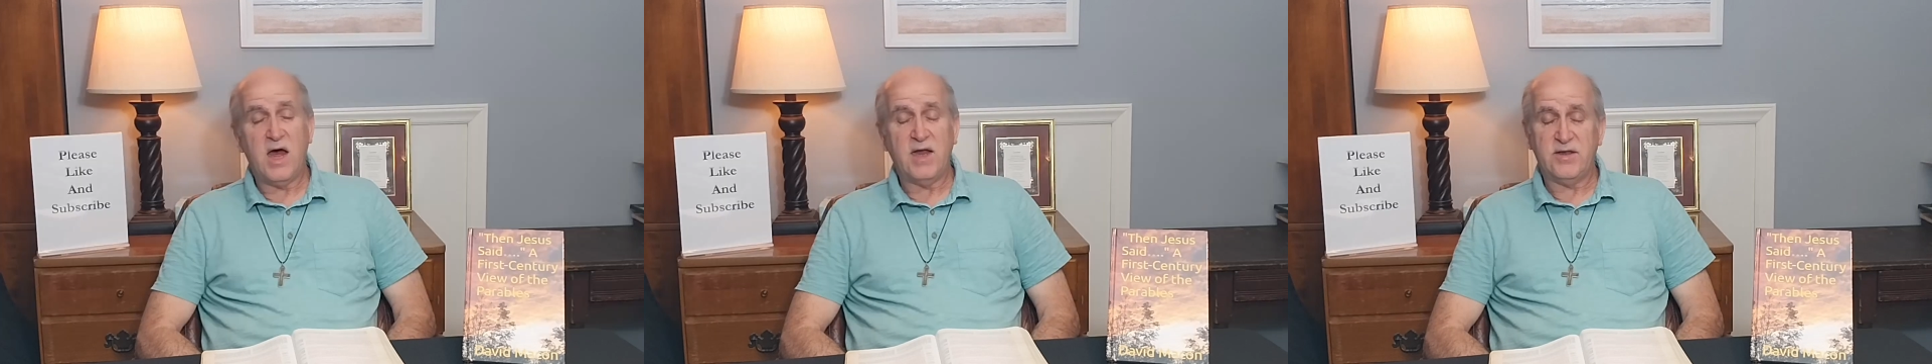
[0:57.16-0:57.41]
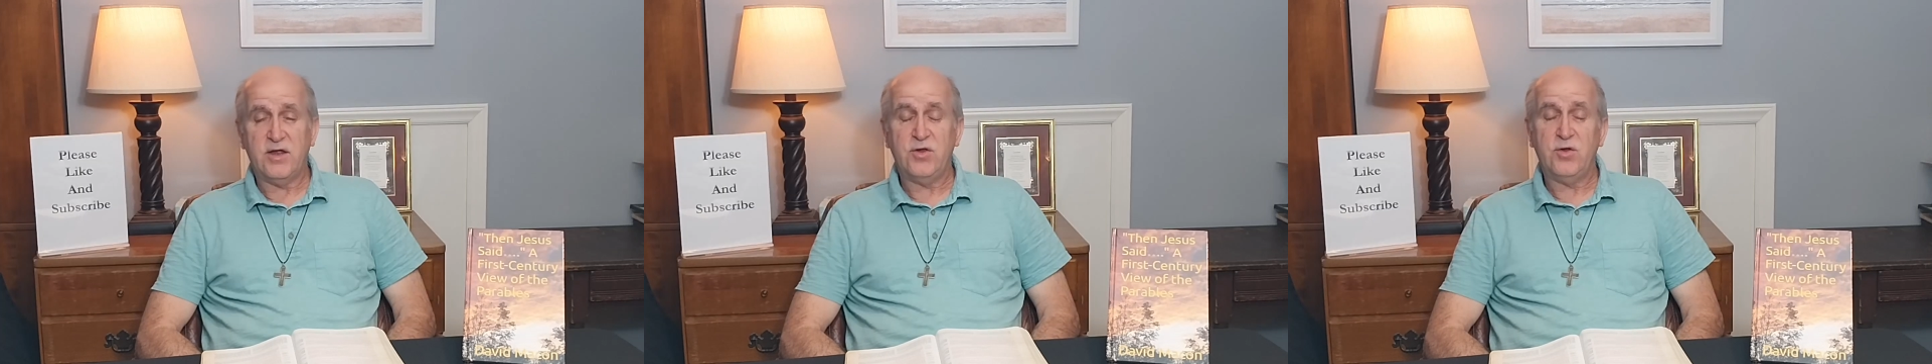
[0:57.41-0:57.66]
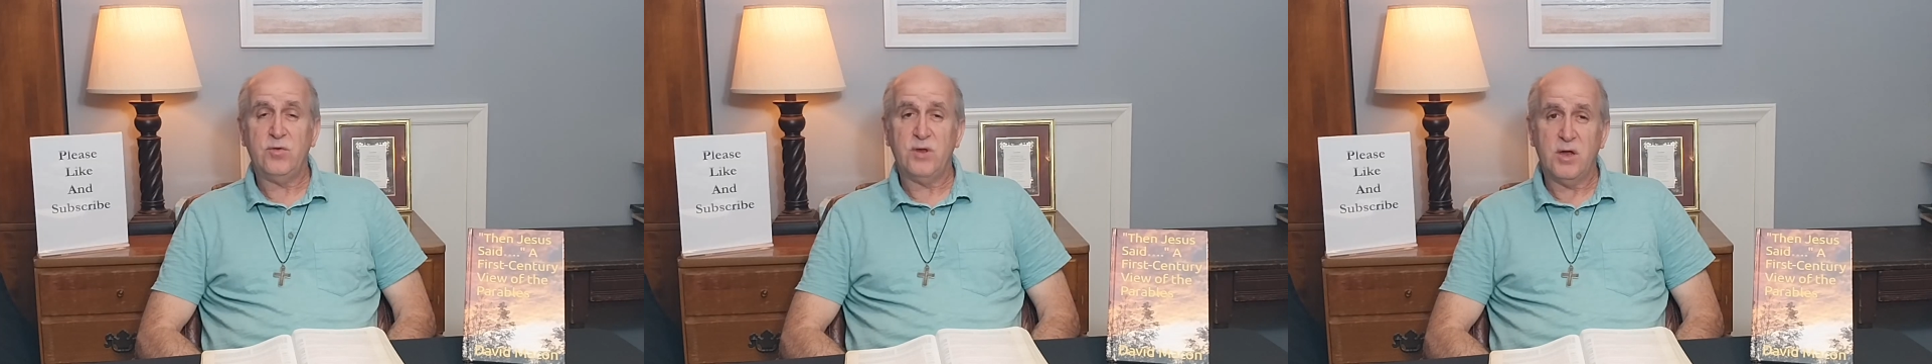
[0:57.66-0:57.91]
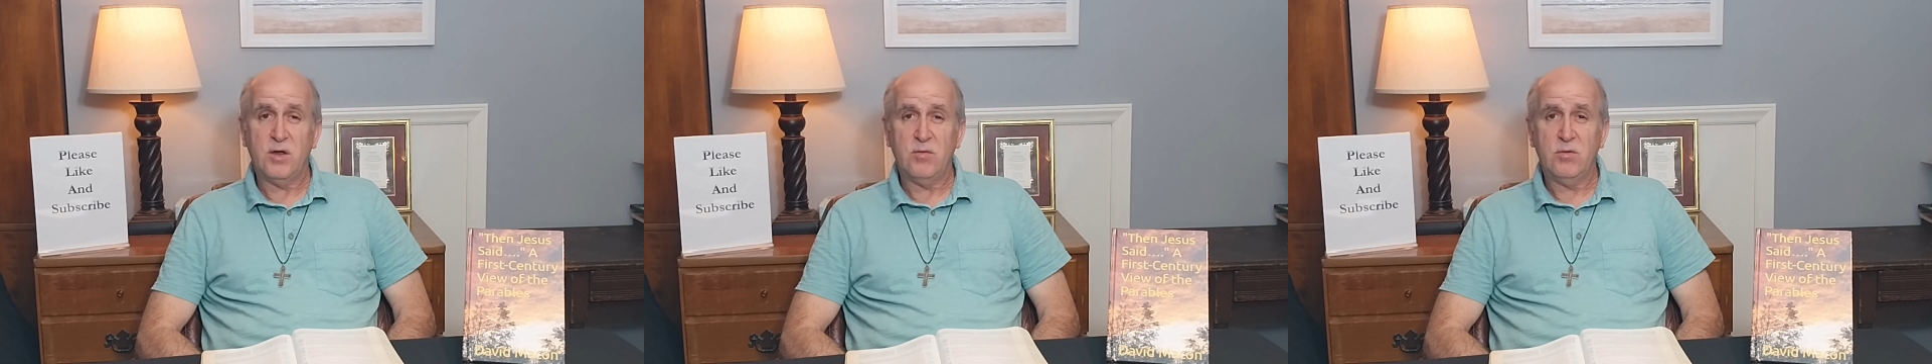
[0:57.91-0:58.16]
I tell you
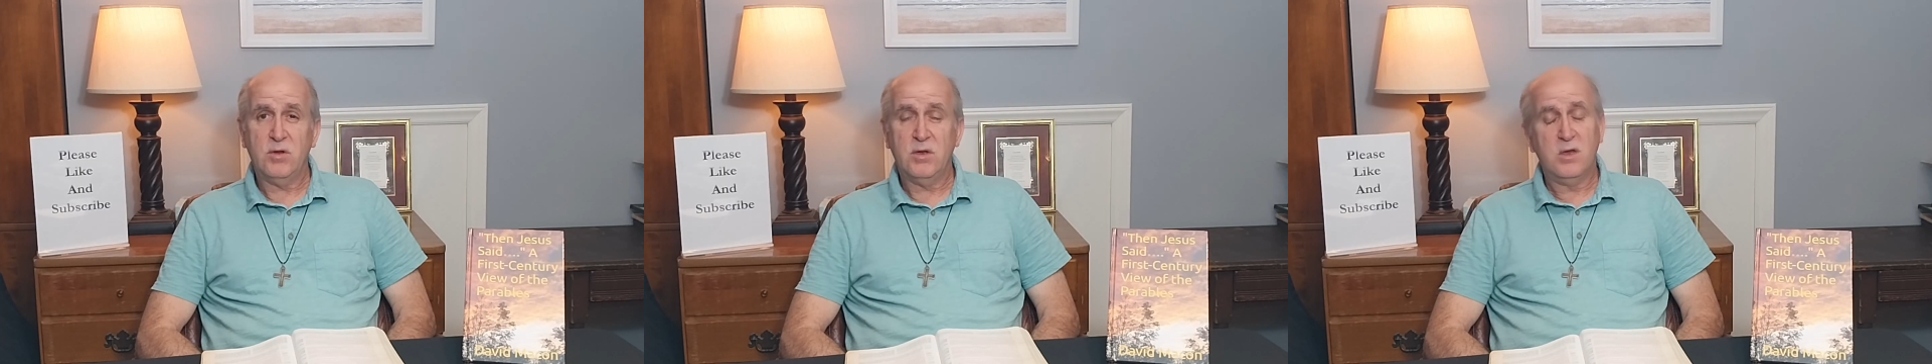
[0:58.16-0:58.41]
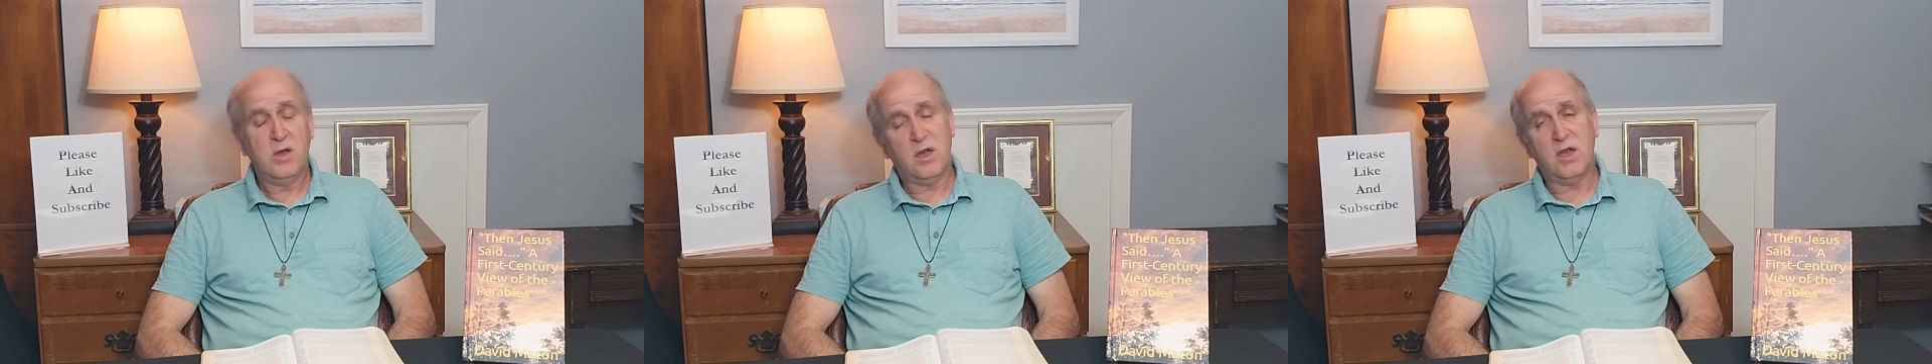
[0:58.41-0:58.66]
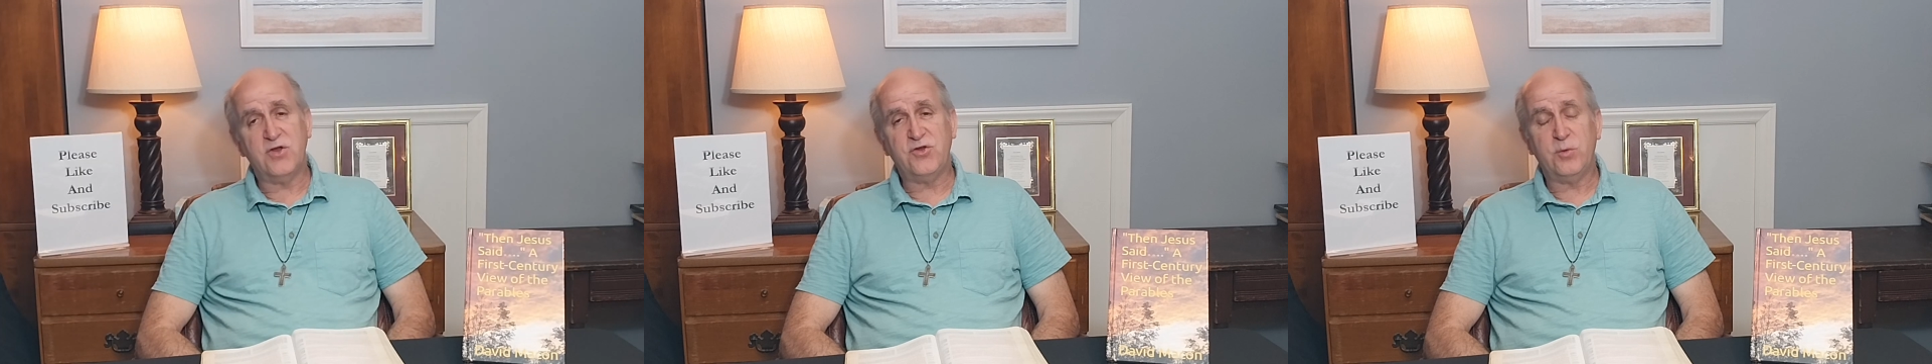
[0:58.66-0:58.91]
no, unless